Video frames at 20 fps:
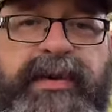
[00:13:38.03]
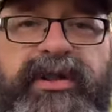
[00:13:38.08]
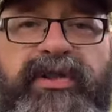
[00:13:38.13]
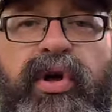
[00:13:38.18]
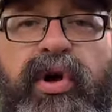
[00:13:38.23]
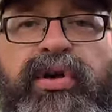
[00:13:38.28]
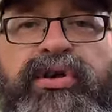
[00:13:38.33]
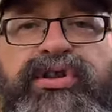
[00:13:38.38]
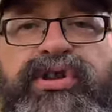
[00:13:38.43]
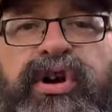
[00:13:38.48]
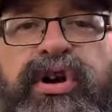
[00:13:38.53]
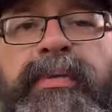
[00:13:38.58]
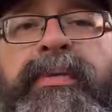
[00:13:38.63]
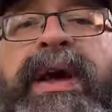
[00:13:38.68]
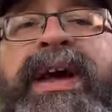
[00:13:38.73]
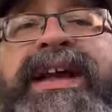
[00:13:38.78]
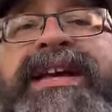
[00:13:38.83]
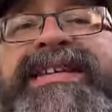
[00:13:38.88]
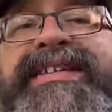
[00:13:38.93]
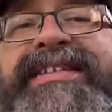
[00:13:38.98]
long term
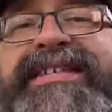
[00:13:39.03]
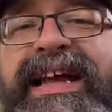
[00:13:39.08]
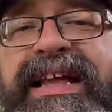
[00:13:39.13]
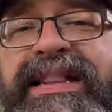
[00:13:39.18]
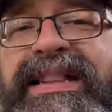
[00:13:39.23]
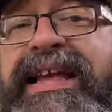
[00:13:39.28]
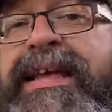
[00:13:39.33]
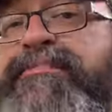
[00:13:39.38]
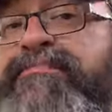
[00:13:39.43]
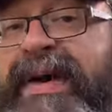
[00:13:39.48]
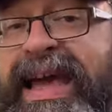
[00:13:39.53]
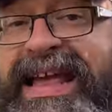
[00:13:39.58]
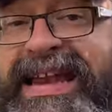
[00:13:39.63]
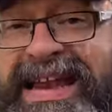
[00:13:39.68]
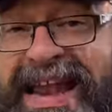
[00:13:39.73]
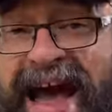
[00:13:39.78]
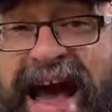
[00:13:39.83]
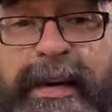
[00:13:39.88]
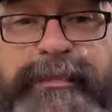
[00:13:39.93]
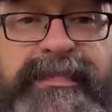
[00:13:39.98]
suddenly may
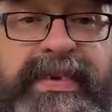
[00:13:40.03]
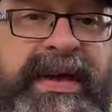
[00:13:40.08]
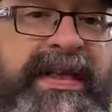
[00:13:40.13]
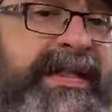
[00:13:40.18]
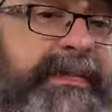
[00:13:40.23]
not be,